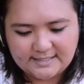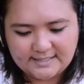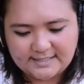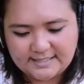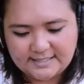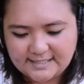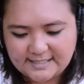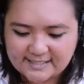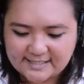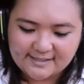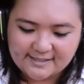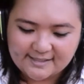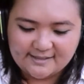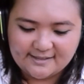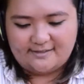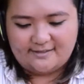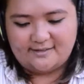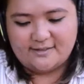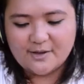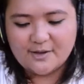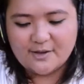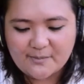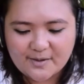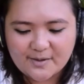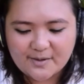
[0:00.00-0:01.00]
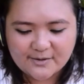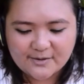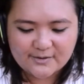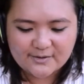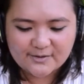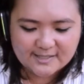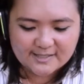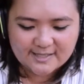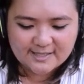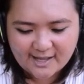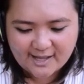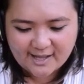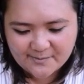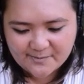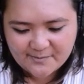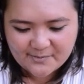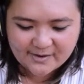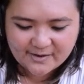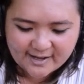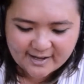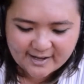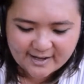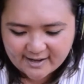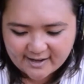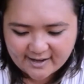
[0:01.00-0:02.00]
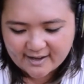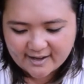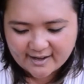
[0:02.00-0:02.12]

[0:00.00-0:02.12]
Sí, me gusta la moda.